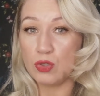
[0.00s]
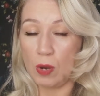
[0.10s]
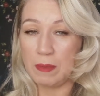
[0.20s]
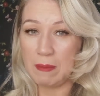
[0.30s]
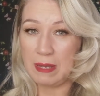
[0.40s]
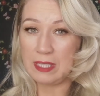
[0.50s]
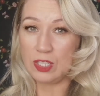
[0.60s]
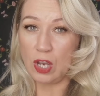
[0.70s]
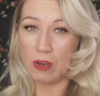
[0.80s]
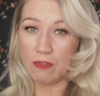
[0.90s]
drop me a
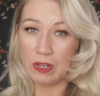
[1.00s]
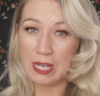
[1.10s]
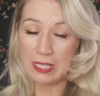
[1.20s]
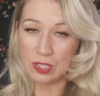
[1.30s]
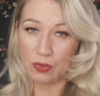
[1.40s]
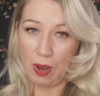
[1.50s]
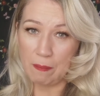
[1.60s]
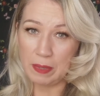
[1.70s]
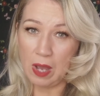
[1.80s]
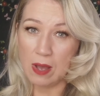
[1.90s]
message over on Instagram,
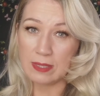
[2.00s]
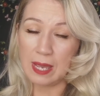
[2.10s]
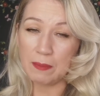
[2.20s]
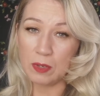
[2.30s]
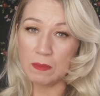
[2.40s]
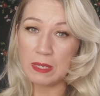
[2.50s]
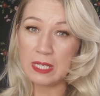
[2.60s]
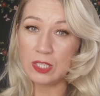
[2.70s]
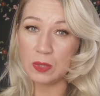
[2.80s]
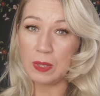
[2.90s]
because I'm going to be
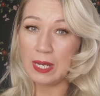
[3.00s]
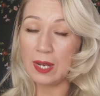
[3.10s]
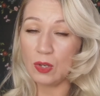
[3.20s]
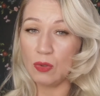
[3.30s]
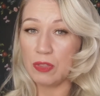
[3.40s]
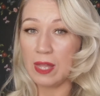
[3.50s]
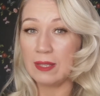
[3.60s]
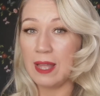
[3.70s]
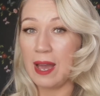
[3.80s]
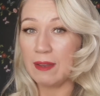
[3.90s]
doing another
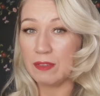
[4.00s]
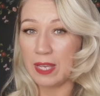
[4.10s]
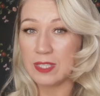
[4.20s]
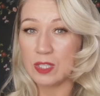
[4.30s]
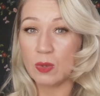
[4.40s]
live lesson.